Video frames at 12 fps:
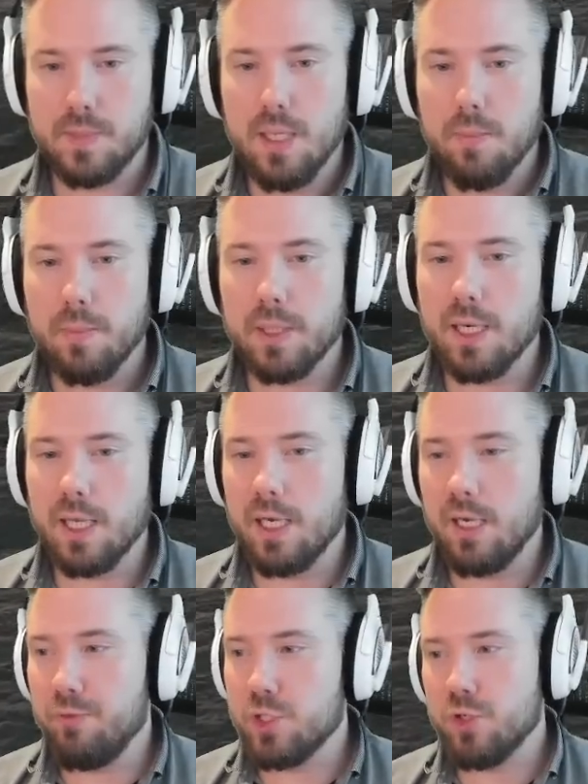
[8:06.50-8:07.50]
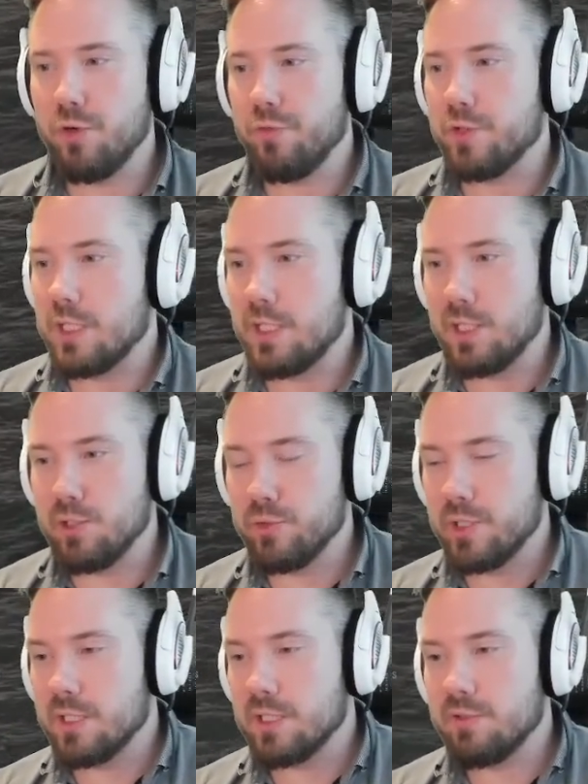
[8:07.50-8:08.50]
But then again, if he surfaces, he
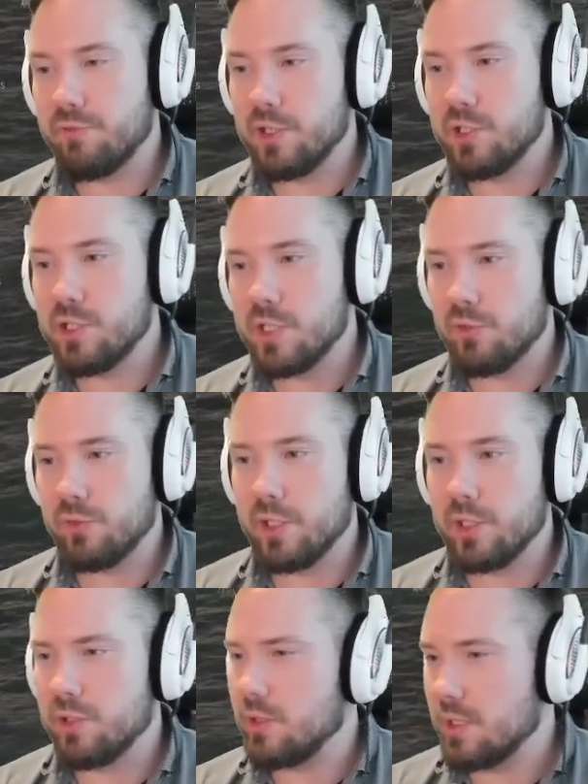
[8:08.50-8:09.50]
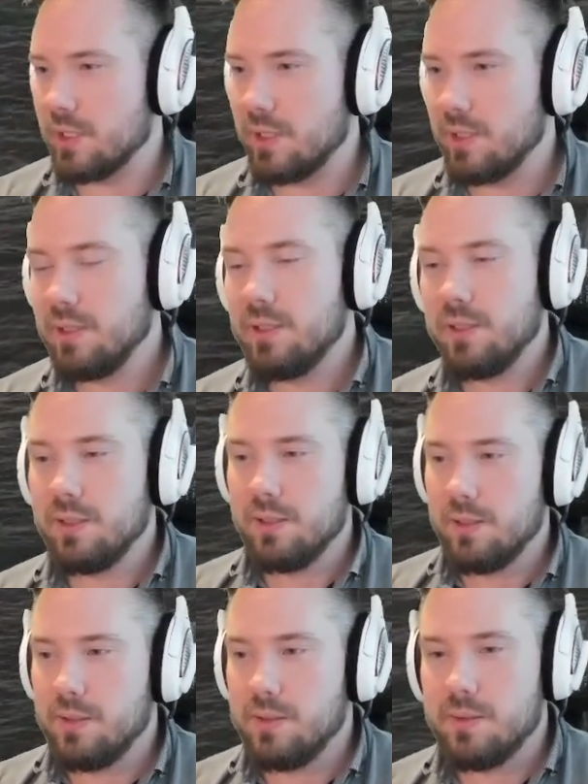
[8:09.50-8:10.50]
loses his French saturation, doesn't he?
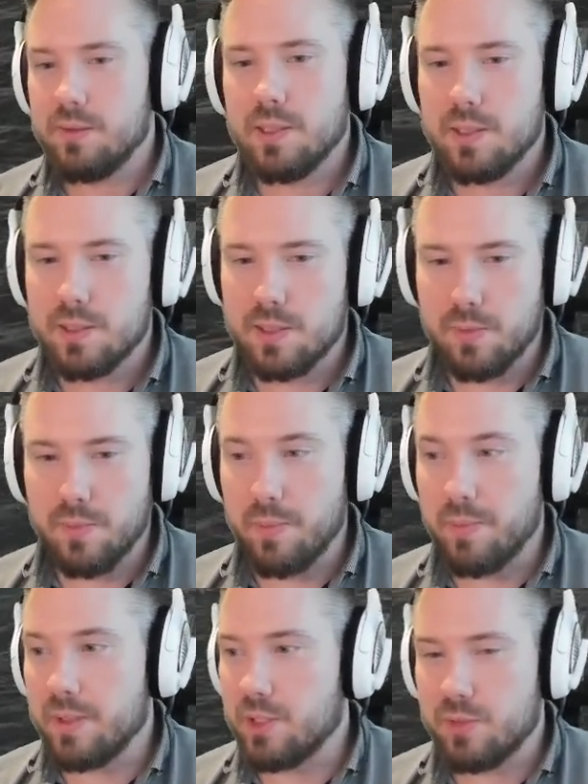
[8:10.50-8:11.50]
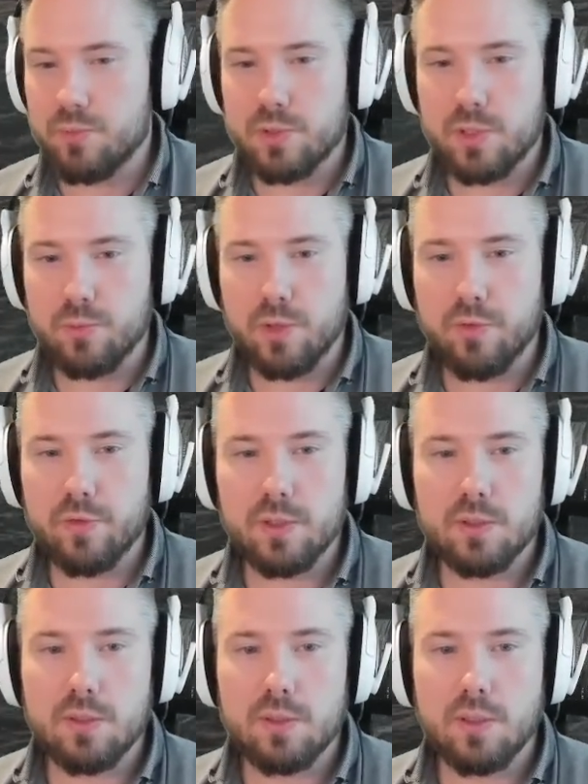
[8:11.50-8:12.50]
So maybe it just wasn't worth it
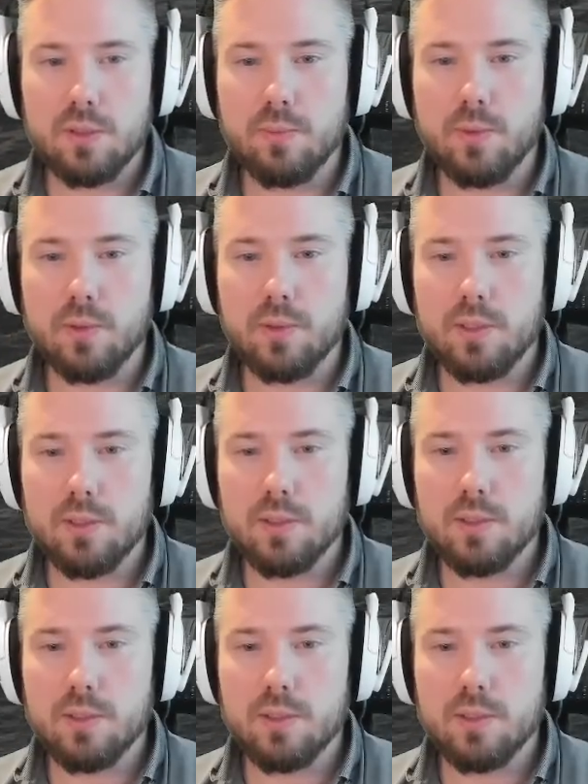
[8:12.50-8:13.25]
to bother.